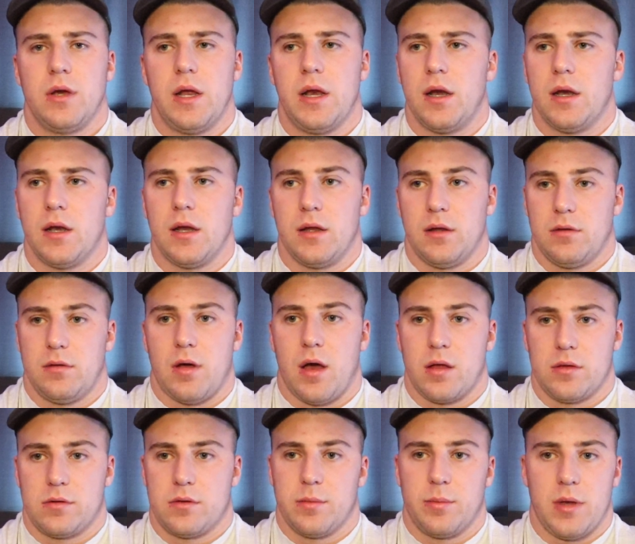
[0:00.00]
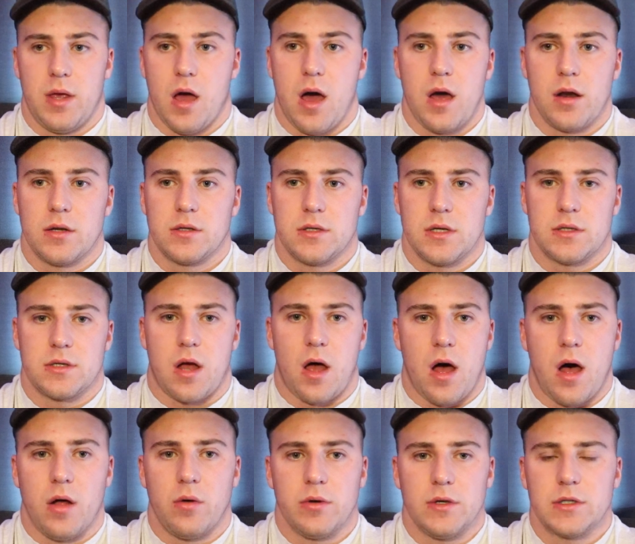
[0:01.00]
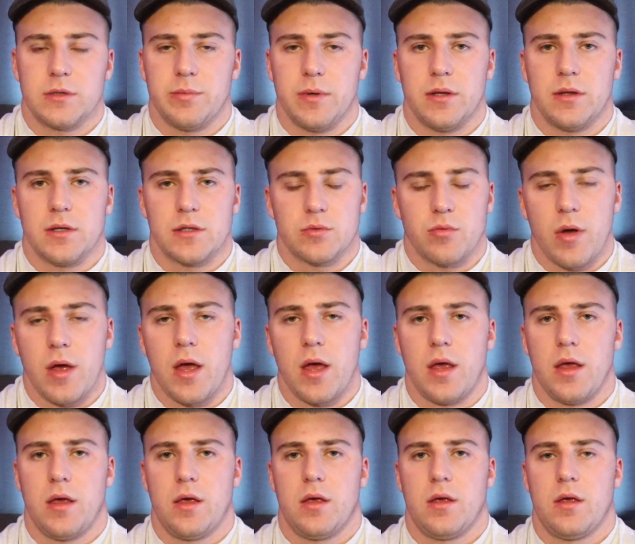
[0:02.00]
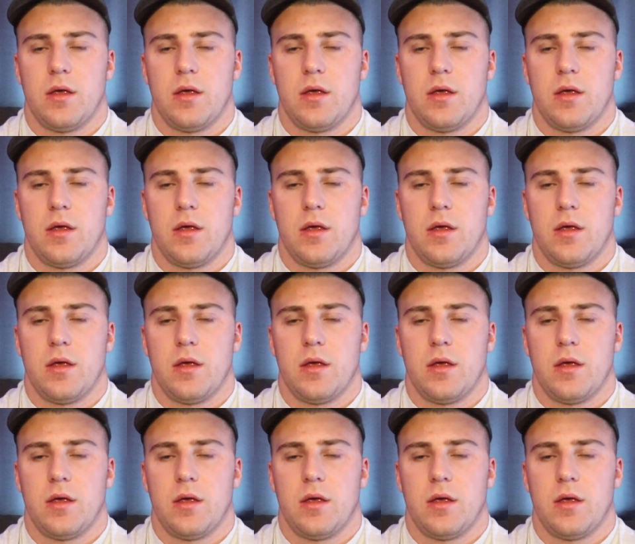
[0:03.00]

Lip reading: And to be honest, it's always been this way.